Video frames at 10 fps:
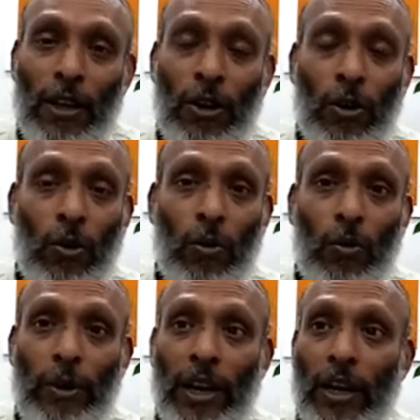No,
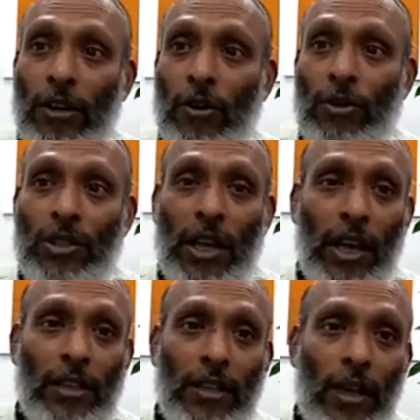when I close the
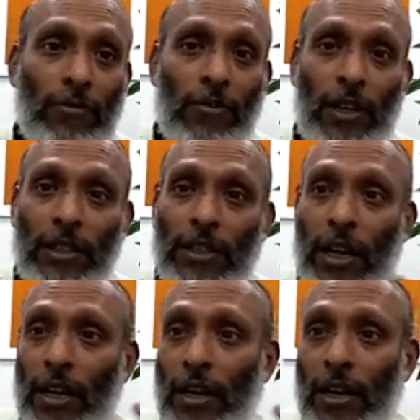eyes, I am feeling
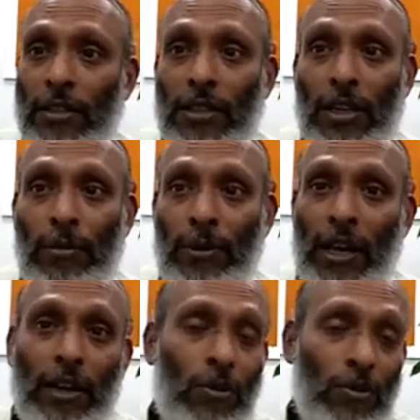tired and sleepy. I
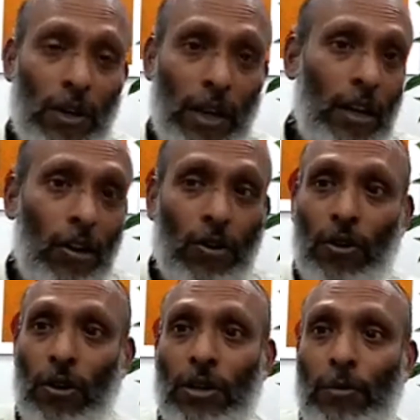cannot
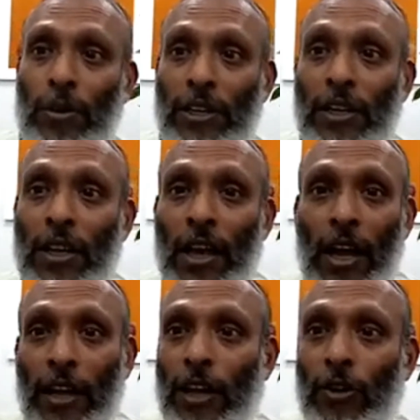contemplate.
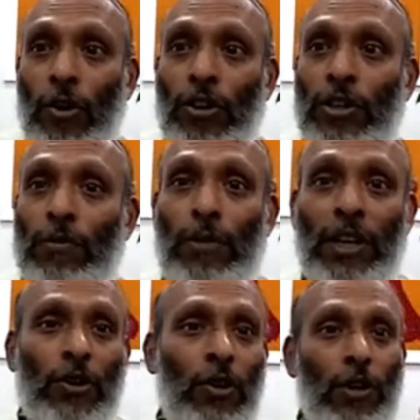I can contemplate
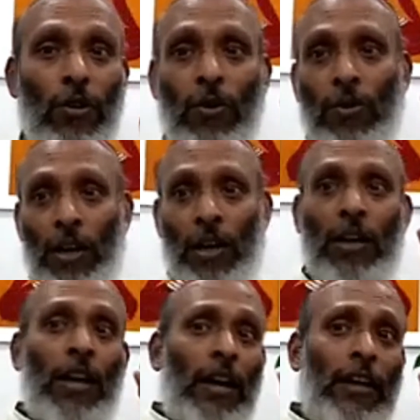on the
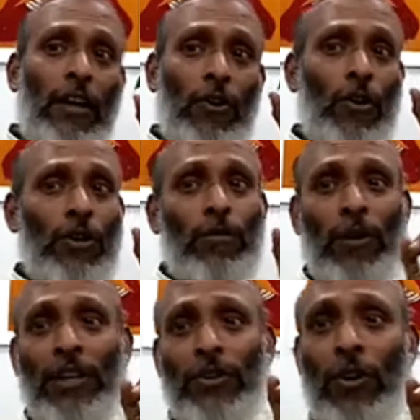corona. I can
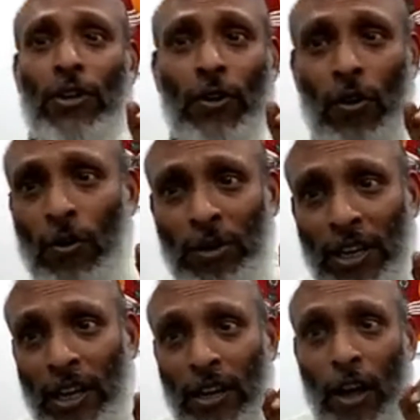contemplate on the COVID
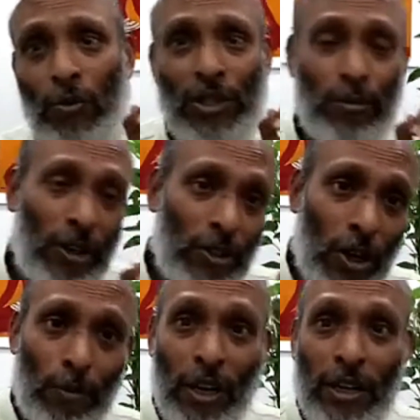and how is my
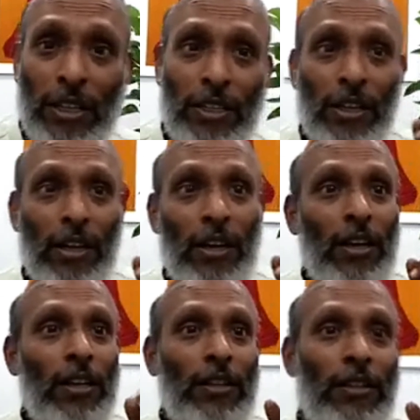job condition.
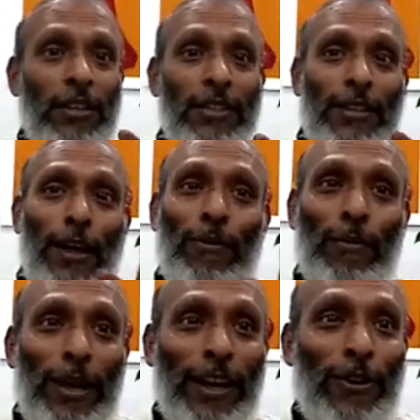These are
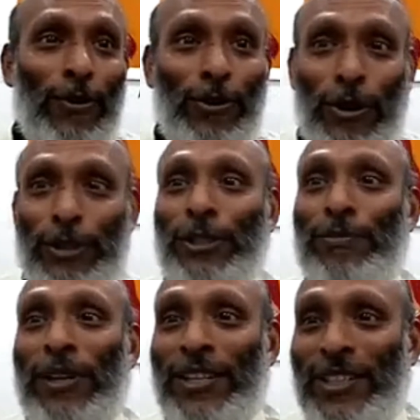my whole
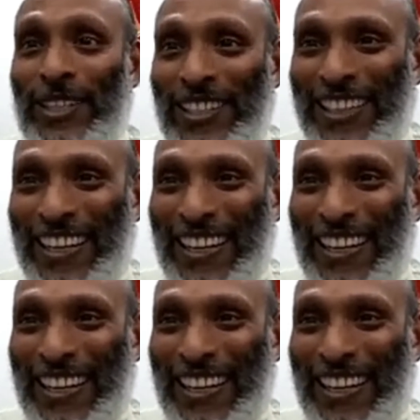contemplation.